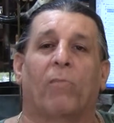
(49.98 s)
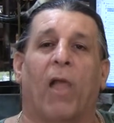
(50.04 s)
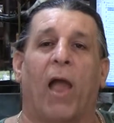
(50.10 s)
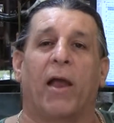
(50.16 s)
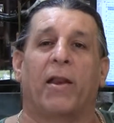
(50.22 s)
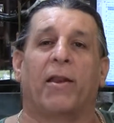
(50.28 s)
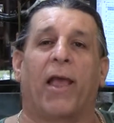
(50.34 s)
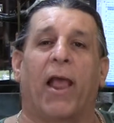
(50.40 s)

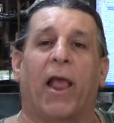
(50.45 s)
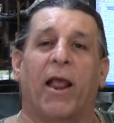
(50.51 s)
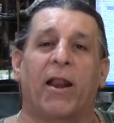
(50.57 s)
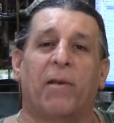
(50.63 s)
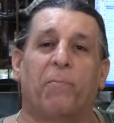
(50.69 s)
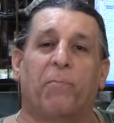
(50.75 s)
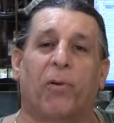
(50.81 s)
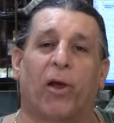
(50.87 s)
and
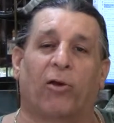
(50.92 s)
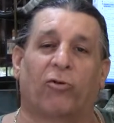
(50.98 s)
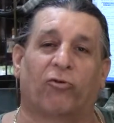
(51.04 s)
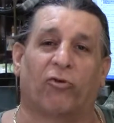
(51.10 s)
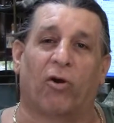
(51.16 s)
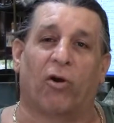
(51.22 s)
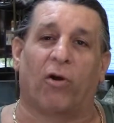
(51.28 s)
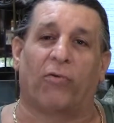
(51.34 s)
any
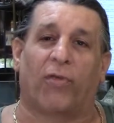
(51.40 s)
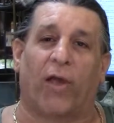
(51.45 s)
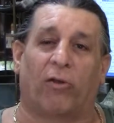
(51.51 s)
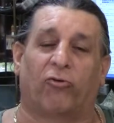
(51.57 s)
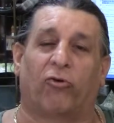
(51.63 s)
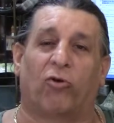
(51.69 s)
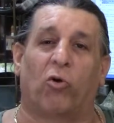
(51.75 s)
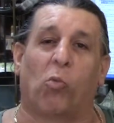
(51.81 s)
picture
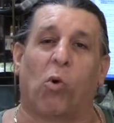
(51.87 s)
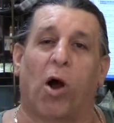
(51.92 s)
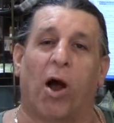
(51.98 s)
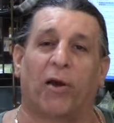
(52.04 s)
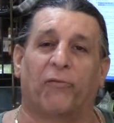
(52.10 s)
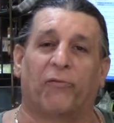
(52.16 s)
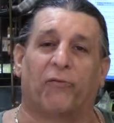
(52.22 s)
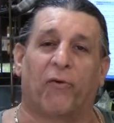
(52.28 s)
that you
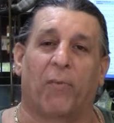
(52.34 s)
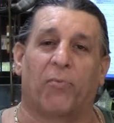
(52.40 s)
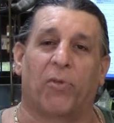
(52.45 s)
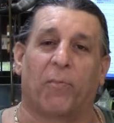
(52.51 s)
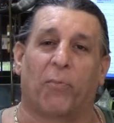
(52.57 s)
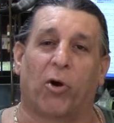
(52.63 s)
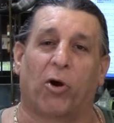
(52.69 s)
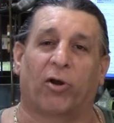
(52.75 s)
want from
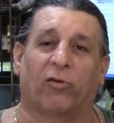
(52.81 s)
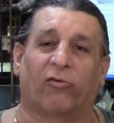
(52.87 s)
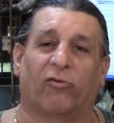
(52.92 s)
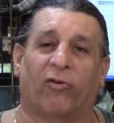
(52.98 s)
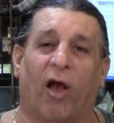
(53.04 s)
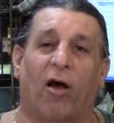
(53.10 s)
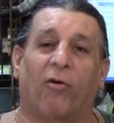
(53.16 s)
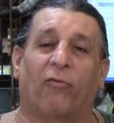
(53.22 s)
the book
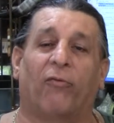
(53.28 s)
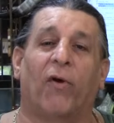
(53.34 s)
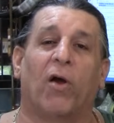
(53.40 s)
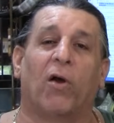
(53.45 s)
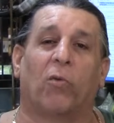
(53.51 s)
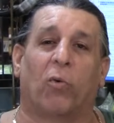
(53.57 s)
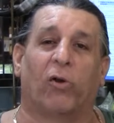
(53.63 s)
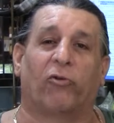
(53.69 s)
itself,
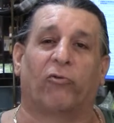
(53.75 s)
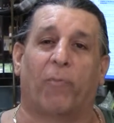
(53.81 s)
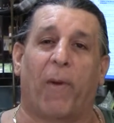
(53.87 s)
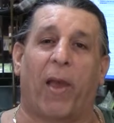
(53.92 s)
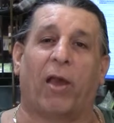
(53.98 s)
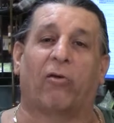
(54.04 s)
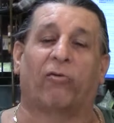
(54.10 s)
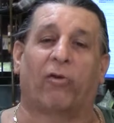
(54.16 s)
which
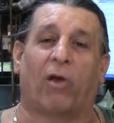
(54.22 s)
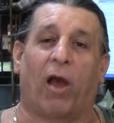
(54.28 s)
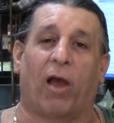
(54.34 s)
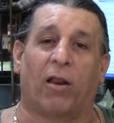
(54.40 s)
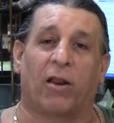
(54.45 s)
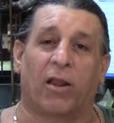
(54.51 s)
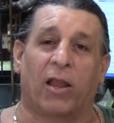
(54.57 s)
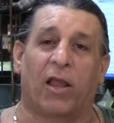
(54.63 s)
makes
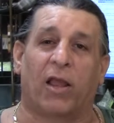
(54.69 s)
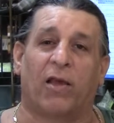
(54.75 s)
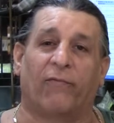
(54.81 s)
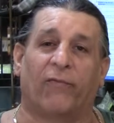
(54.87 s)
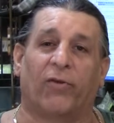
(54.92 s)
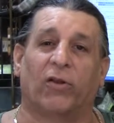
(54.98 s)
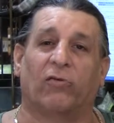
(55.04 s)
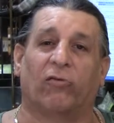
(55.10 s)
an
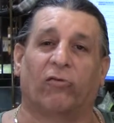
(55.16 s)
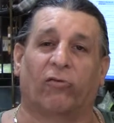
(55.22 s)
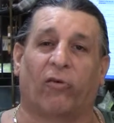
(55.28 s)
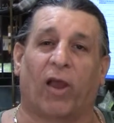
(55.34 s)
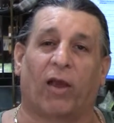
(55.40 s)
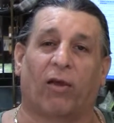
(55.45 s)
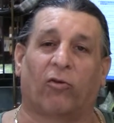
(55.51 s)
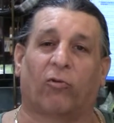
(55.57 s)
even
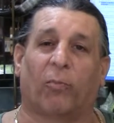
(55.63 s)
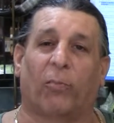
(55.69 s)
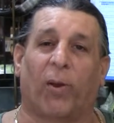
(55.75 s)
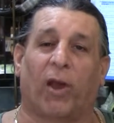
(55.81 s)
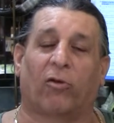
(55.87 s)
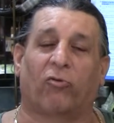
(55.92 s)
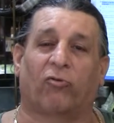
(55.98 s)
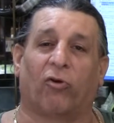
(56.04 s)
6
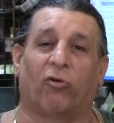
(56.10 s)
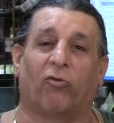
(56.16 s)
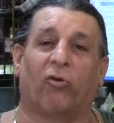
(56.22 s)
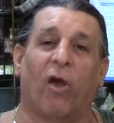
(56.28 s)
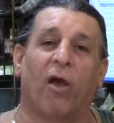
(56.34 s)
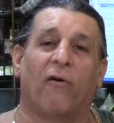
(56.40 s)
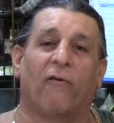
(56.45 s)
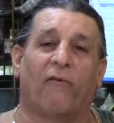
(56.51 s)

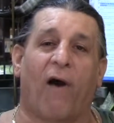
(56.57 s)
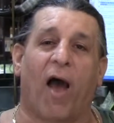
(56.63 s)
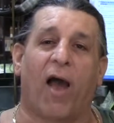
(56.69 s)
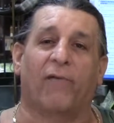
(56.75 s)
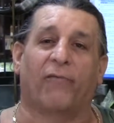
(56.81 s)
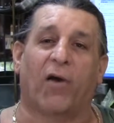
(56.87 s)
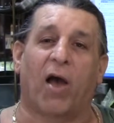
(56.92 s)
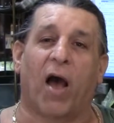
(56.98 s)
pictures,
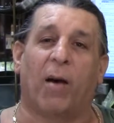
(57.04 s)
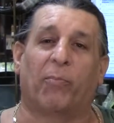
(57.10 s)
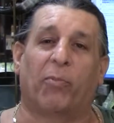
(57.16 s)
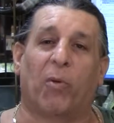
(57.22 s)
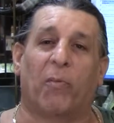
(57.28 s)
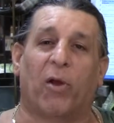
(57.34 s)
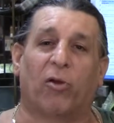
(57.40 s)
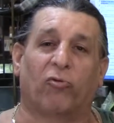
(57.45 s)
5
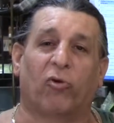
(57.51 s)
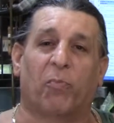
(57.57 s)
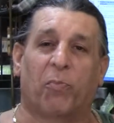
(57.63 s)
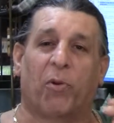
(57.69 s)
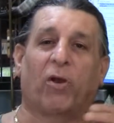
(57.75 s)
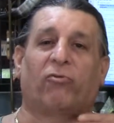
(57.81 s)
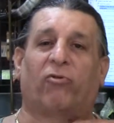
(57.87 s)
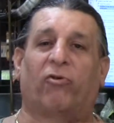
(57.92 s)
complimentary
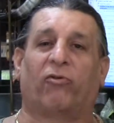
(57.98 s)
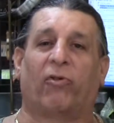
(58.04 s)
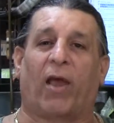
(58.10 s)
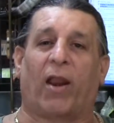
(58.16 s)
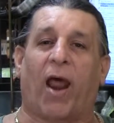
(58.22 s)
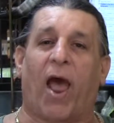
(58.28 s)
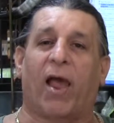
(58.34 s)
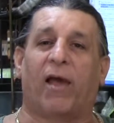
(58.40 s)
pictures
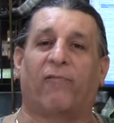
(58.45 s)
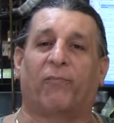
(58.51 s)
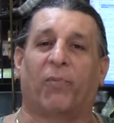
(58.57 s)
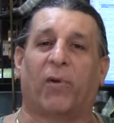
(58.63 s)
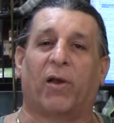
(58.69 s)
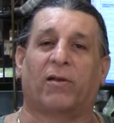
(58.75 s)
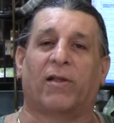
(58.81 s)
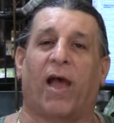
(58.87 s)
that I have
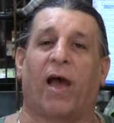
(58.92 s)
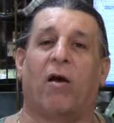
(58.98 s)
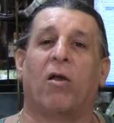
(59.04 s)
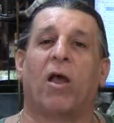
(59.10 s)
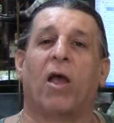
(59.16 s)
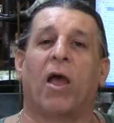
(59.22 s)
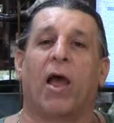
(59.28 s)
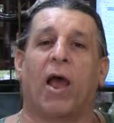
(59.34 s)
picked
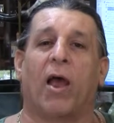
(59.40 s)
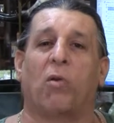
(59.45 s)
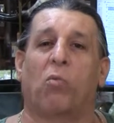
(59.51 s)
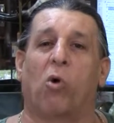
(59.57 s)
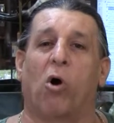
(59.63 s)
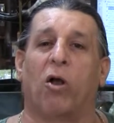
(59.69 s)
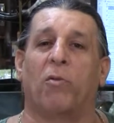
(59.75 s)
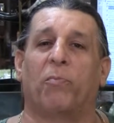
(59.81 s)
out,
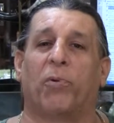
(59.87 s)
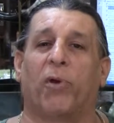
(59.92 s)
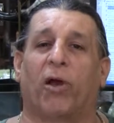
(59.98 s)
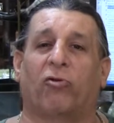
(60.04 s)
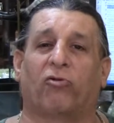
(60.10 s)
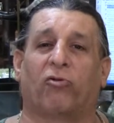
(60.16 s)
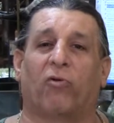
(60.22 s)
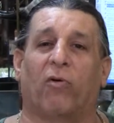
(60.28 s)
and 1
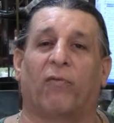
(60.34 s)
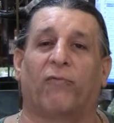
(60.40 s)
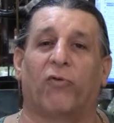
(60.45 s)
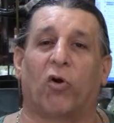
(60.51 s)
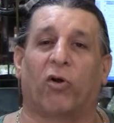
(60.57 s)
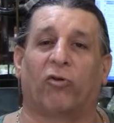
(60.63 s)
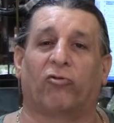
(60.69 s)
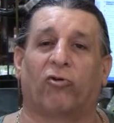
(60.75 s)
picture of
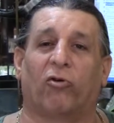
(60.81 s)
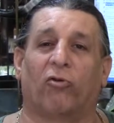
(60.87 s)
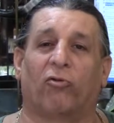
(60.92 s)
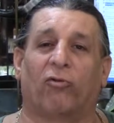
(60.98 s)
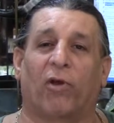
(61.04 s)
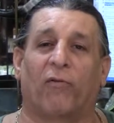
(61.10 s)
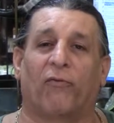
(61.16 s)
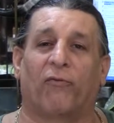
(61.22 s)
your
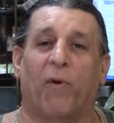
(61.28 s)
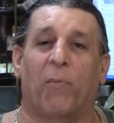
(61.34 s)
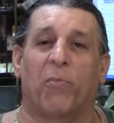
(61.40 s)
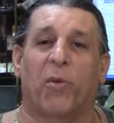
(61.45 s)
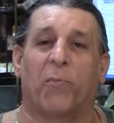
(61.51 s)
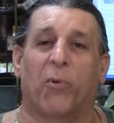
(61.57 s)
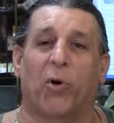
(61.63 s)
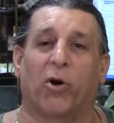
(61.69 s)
choosing
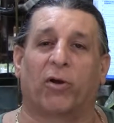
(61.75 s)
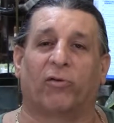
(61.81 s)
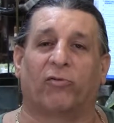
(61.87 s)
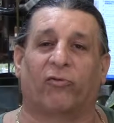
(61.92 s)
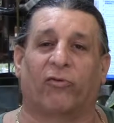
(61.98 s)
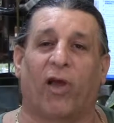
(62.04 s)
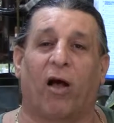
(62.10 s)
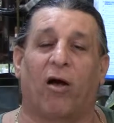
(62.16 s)
from the book
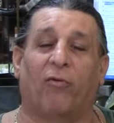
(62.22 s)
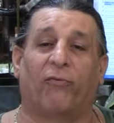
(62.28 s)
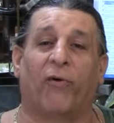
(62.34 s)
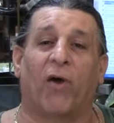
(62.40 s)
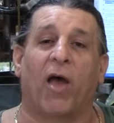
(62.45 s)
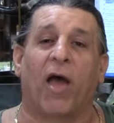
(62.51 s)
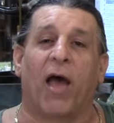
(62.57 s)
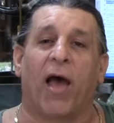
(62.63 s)

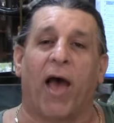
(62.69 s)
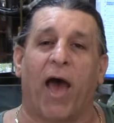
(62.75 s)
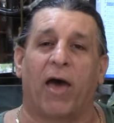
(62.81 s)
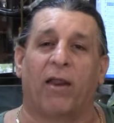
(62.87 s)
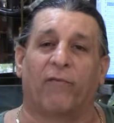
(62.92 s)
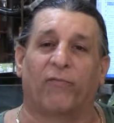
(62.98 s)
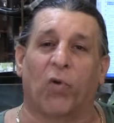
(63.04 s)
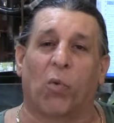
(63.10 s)
itself
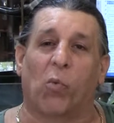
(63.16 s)
out of the